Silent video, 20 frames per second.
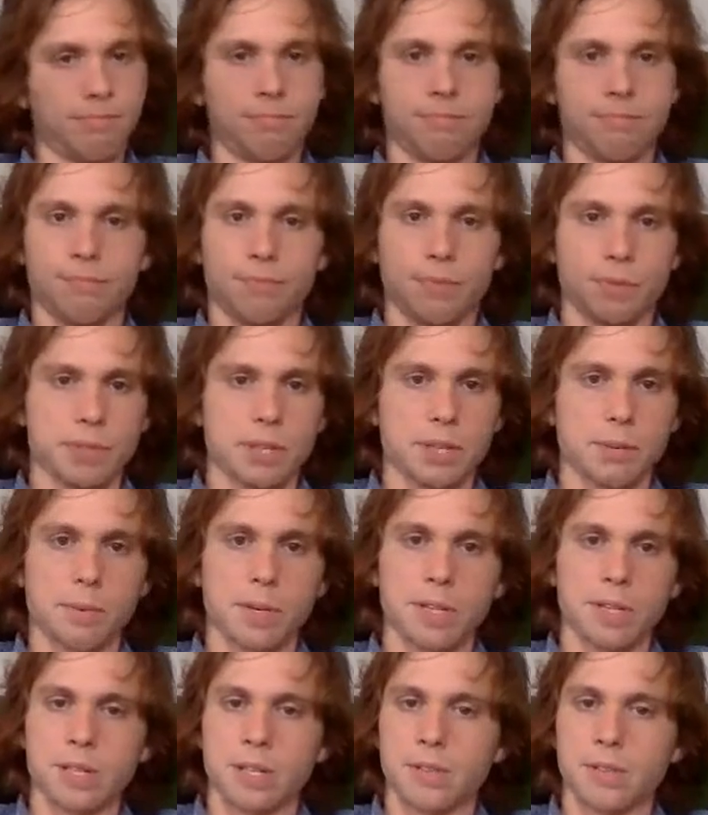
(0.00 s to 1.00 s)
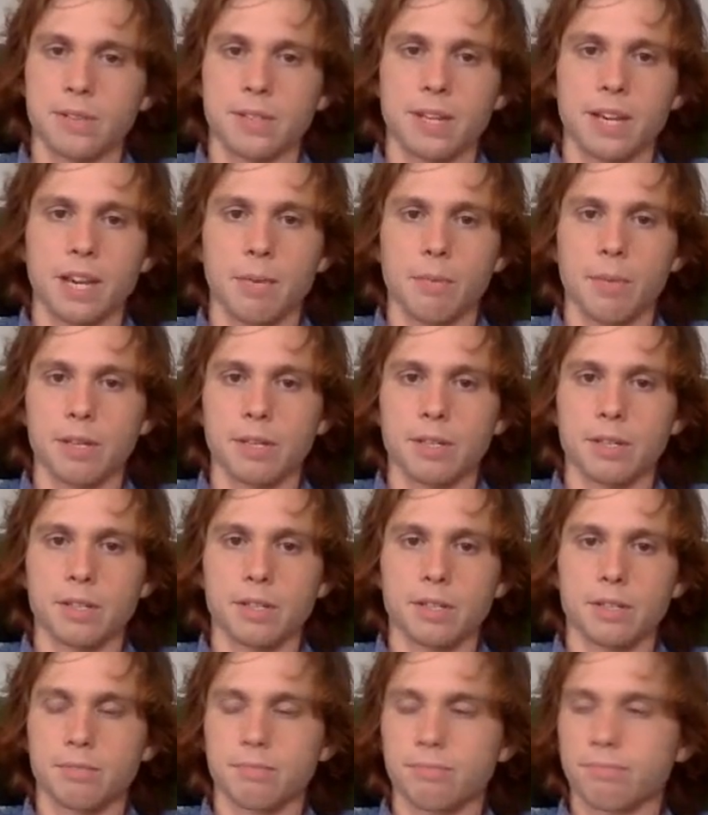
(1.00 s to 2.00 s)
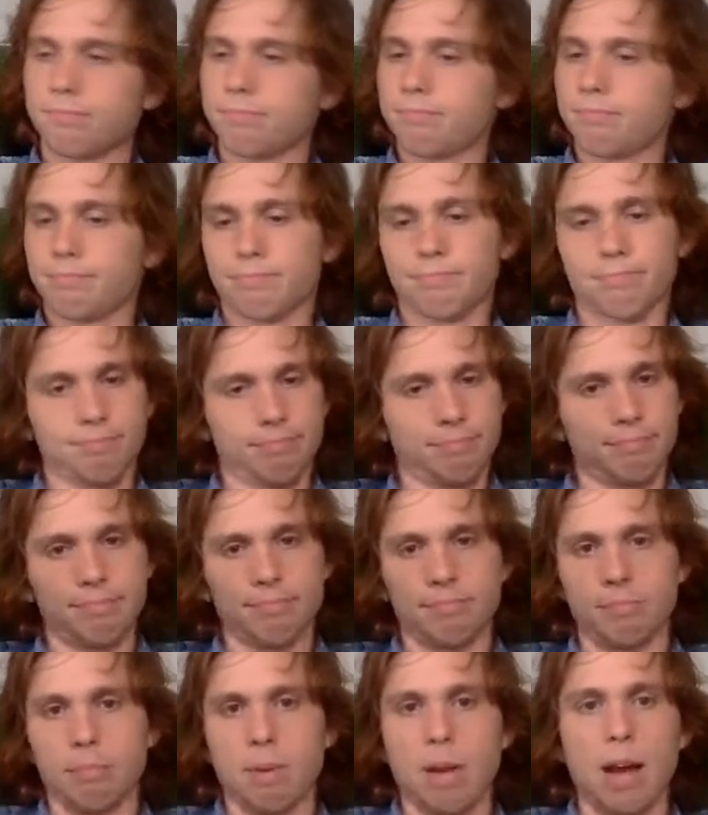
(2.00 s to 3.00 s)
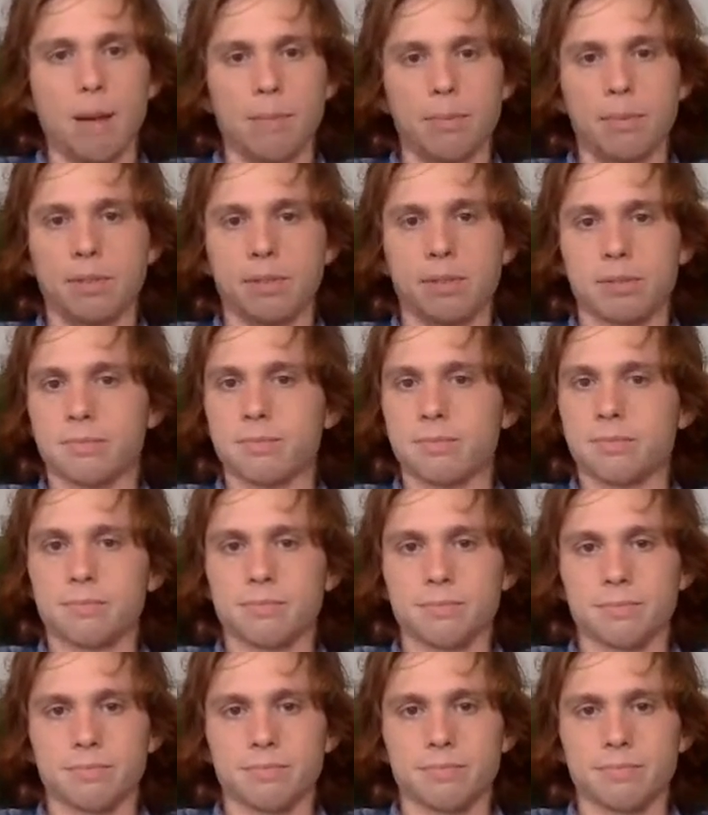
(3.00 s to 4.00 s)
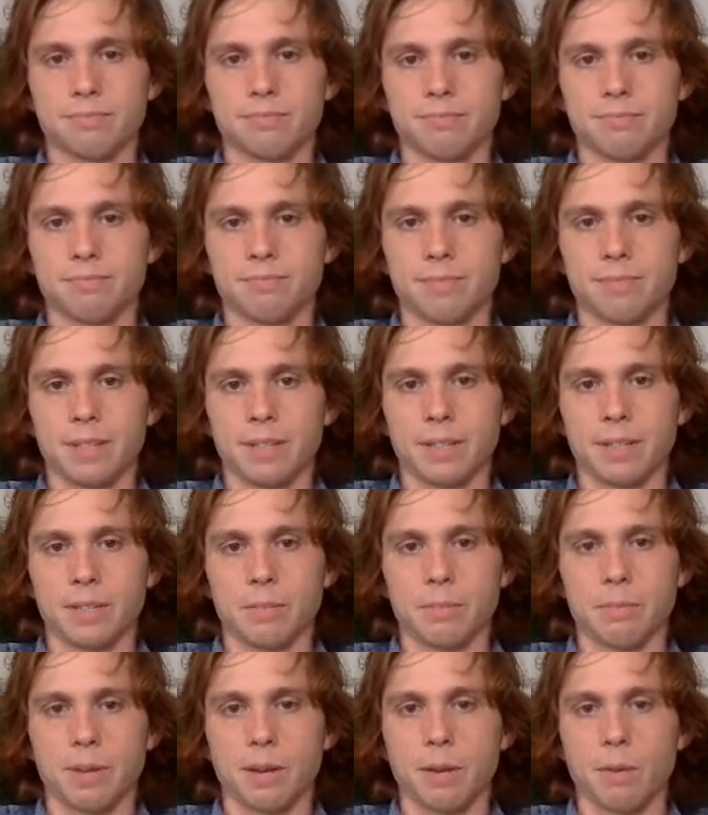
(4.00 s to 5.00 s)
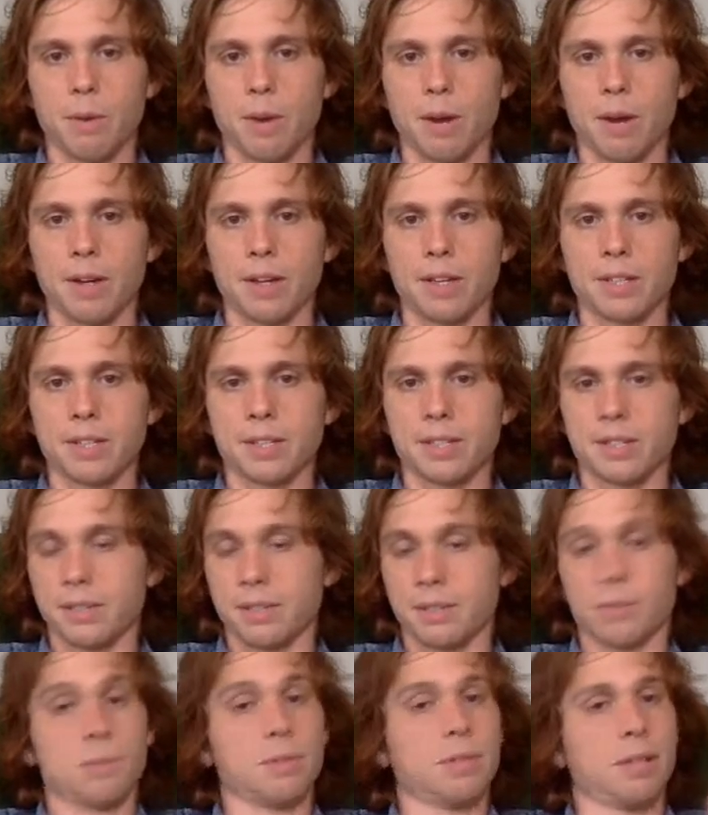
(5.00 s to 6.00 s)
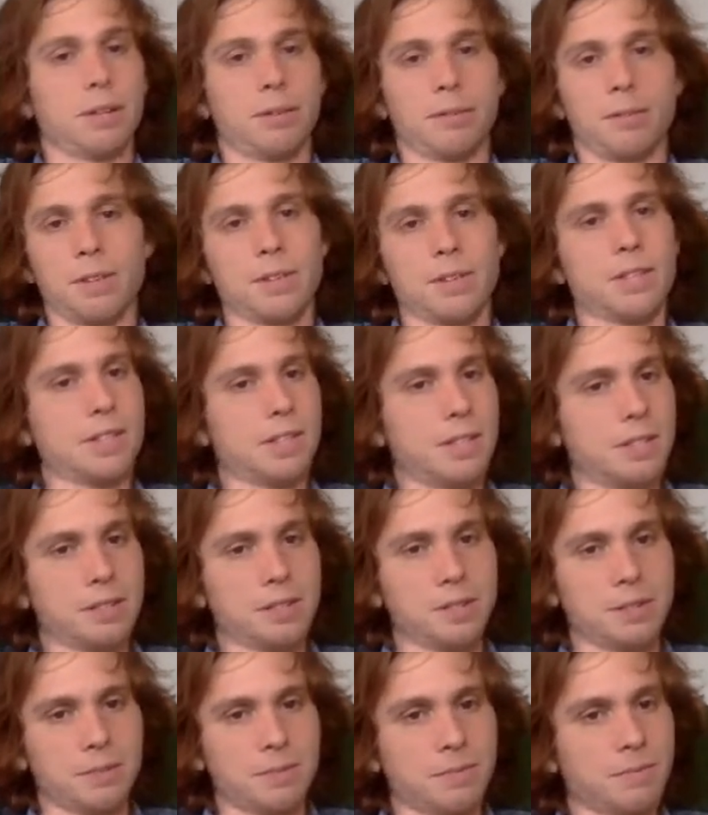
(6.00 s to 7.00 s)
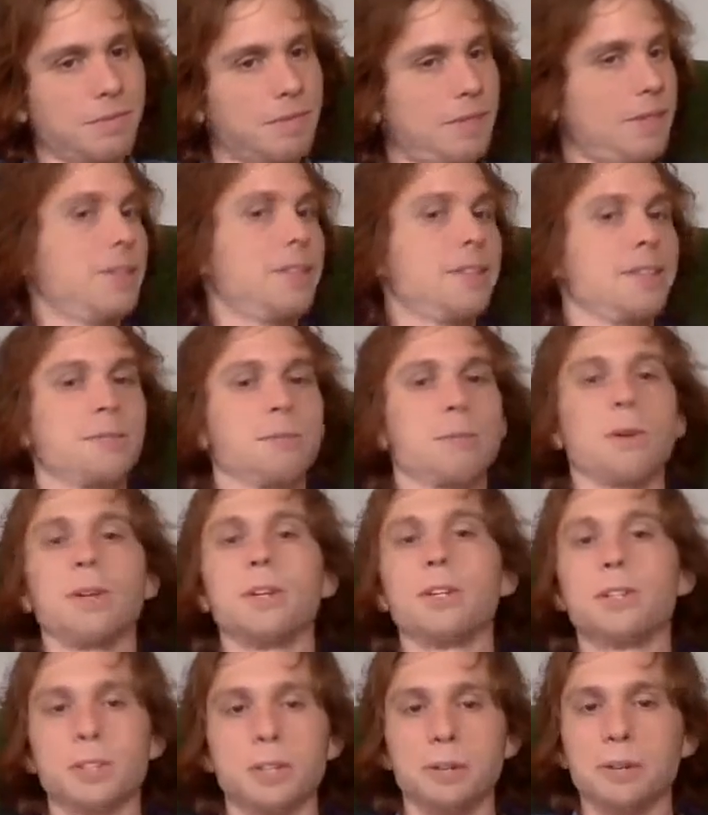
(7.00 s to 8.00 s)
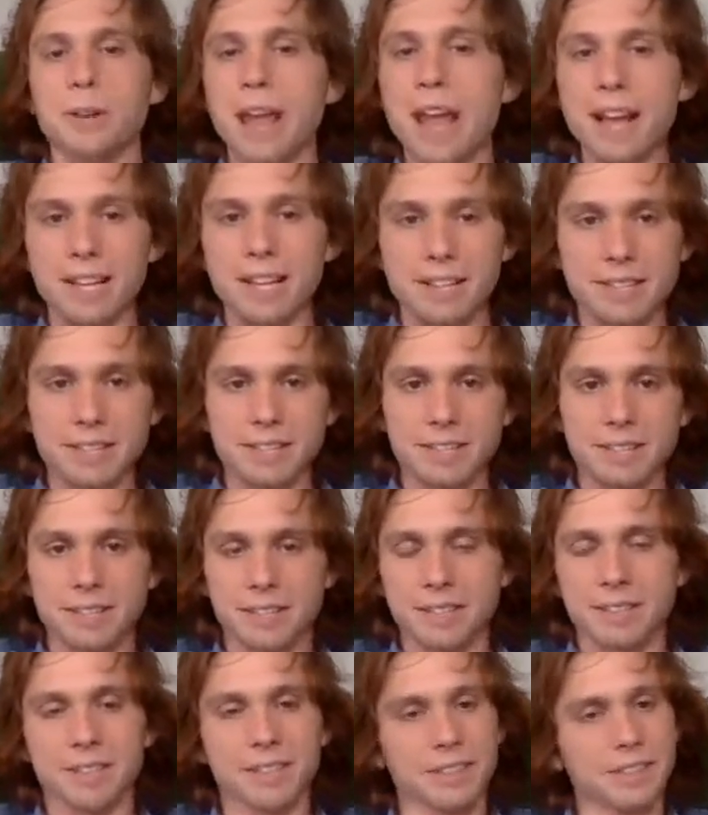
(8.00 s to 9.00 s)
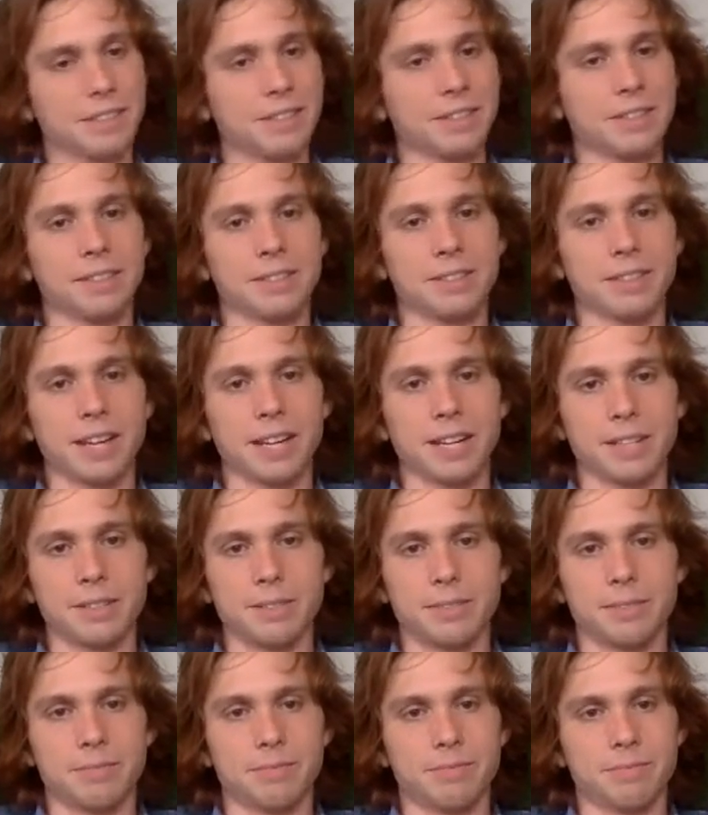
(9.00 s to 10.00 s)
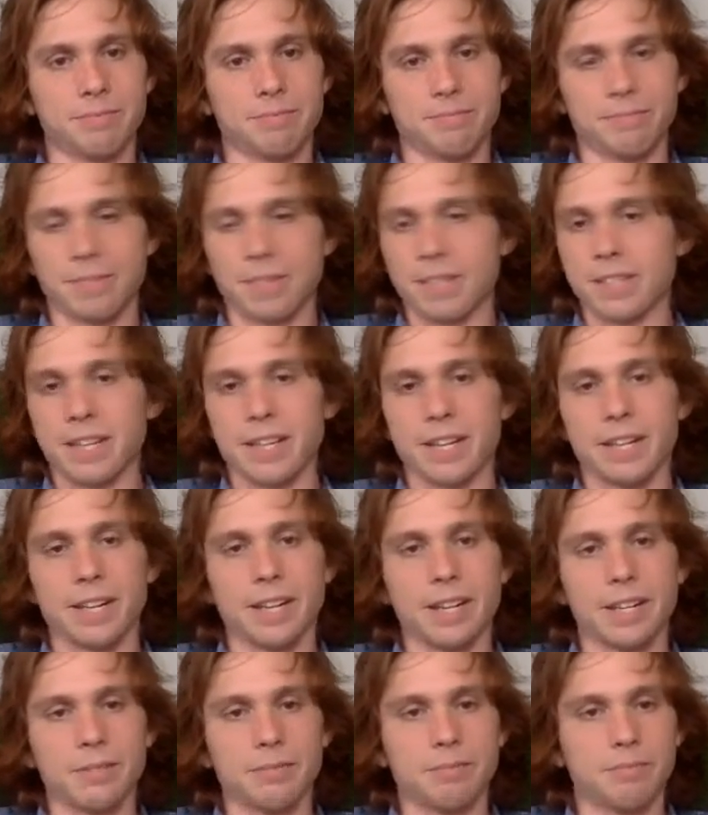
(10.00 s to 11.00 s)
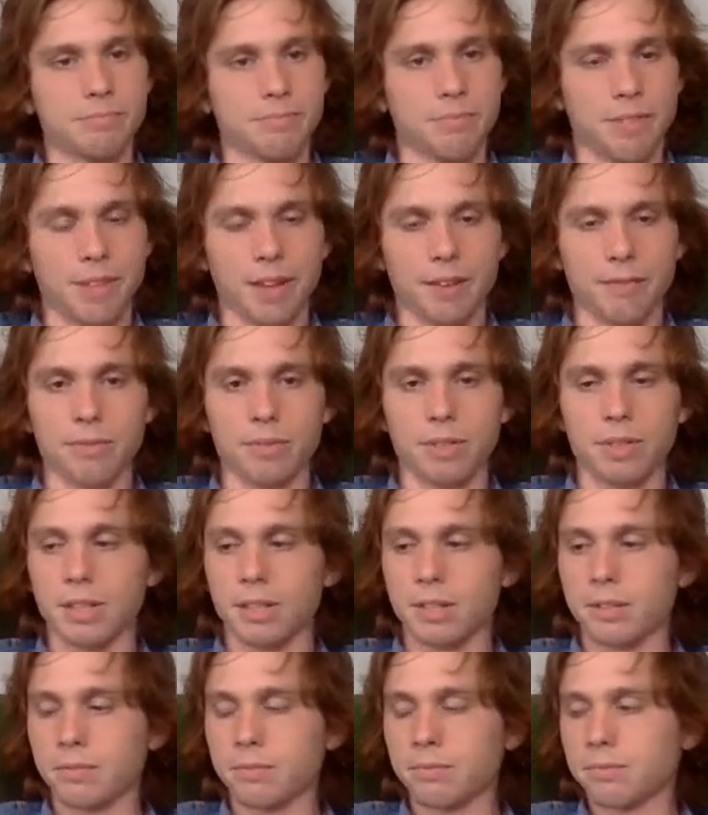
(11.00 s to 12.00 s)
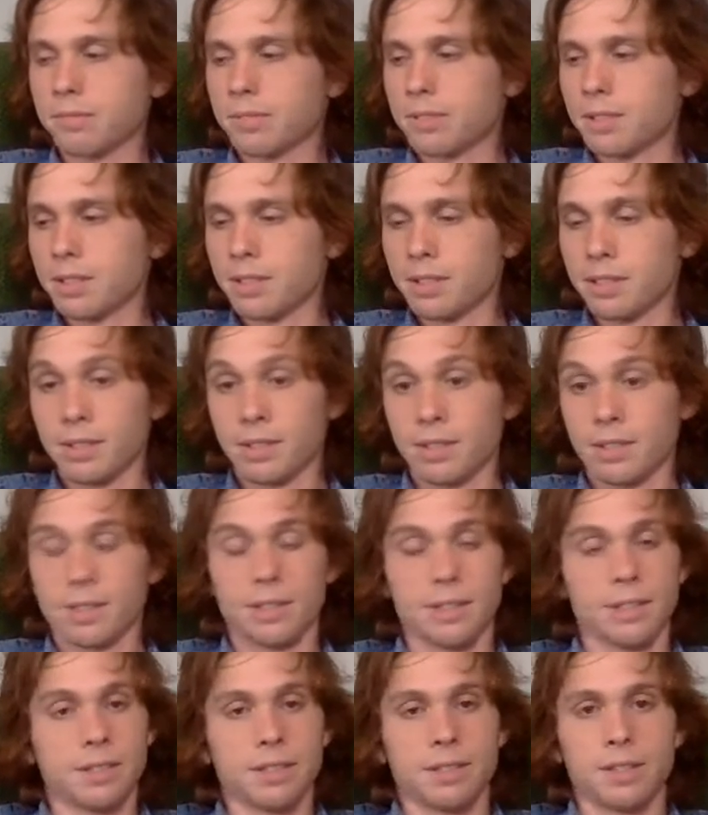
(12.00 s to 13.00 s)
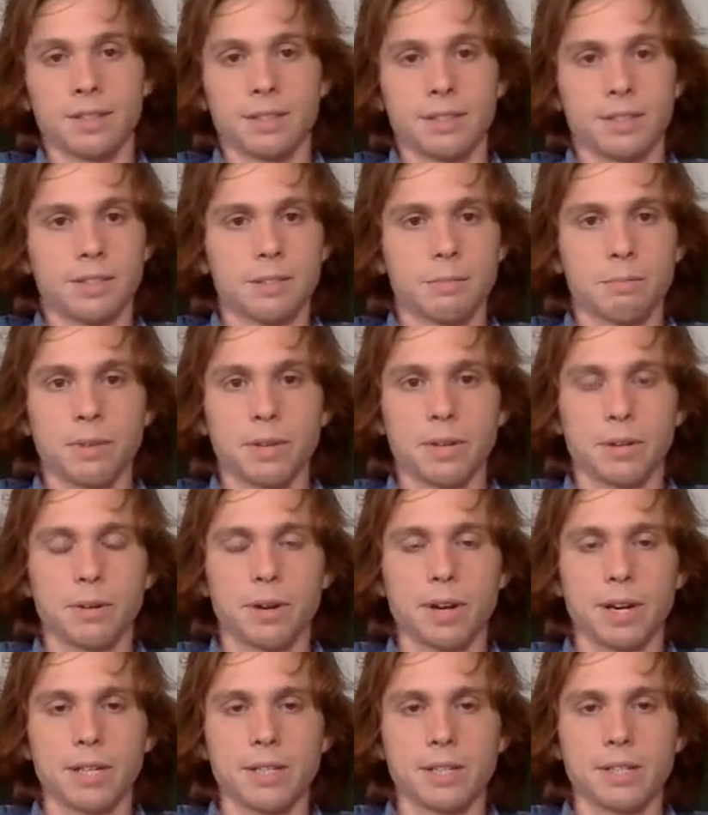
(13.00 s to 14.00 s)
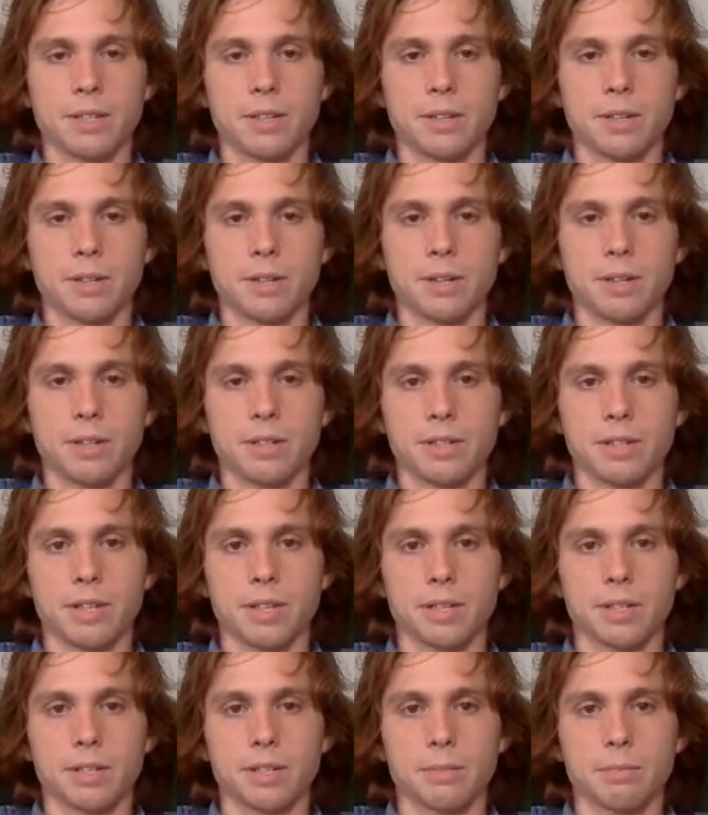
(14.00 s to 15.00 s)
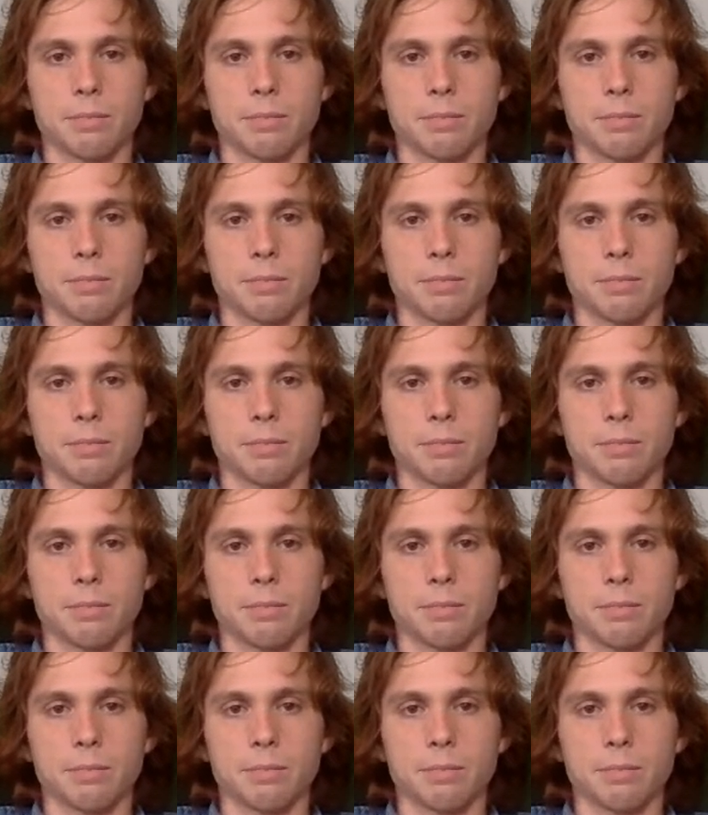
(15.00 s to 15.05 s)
for some reason at the time that just popped into my awareness, and I was like, this is what you should do next. And I did it, thankfully, and it's been a crazy 2 years since,